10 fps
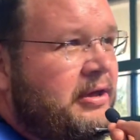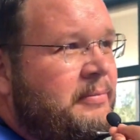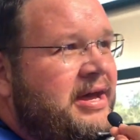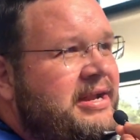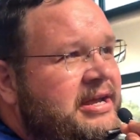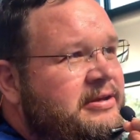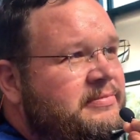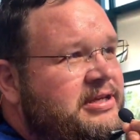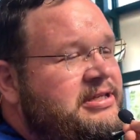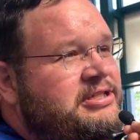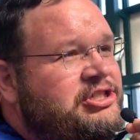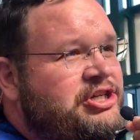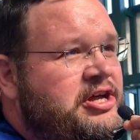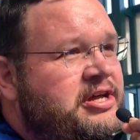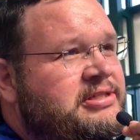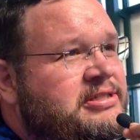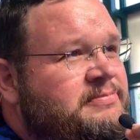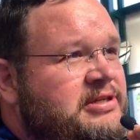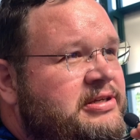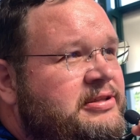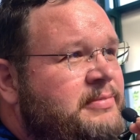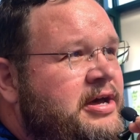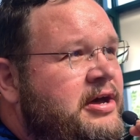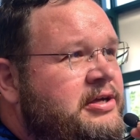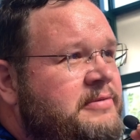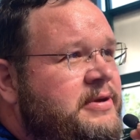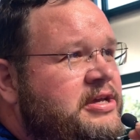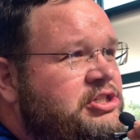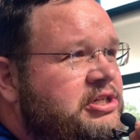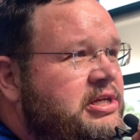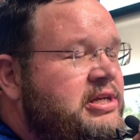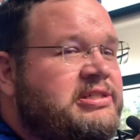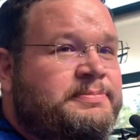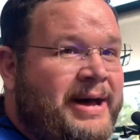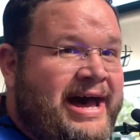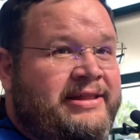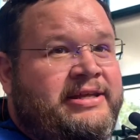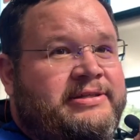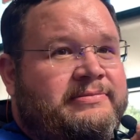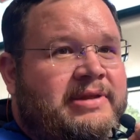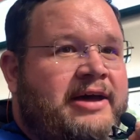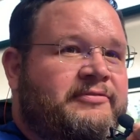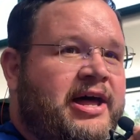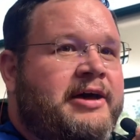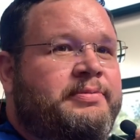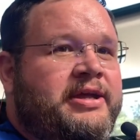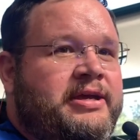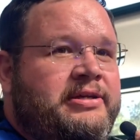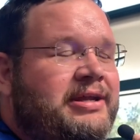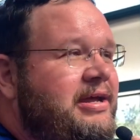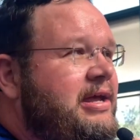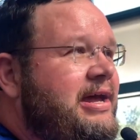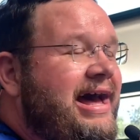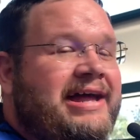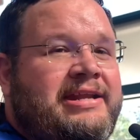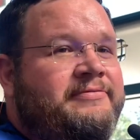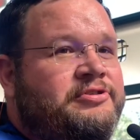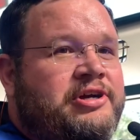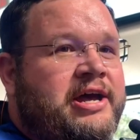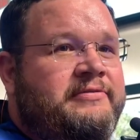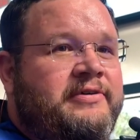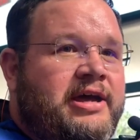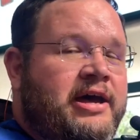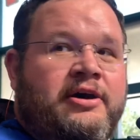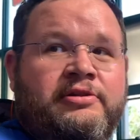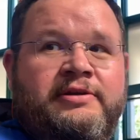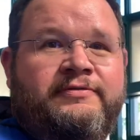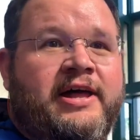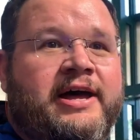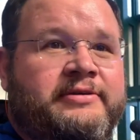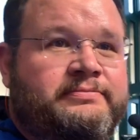My name is John Smith. My occupation is pilot. I fly a plane. I never drive. I only fly.